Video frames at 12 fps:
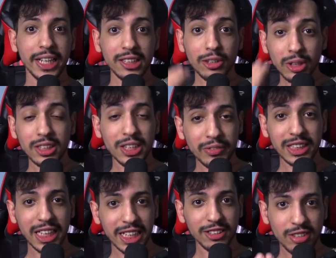It couldn't even
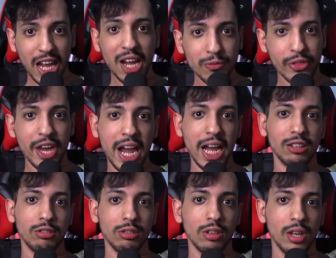let us have
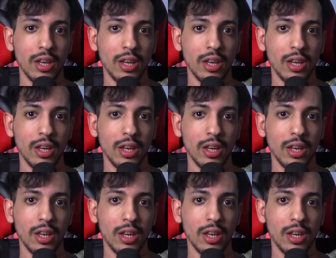that!